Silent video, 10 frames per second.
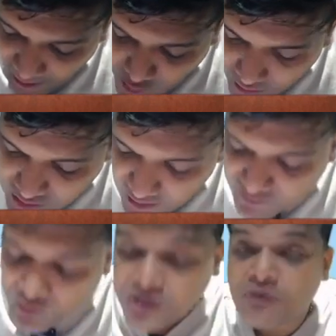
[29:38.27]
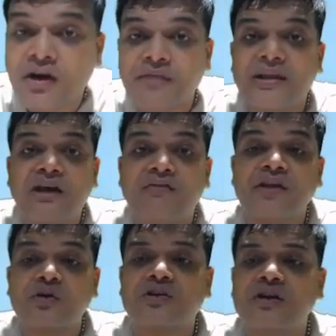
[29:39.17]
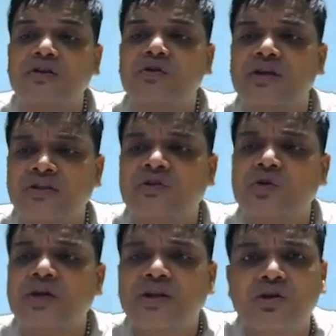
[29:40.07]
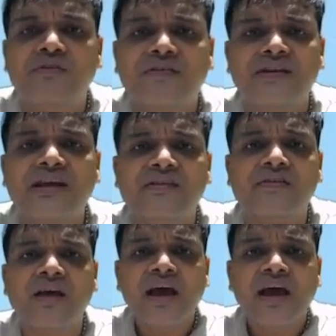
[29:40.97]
Educational institution. What is meaning of educational institution? Universities.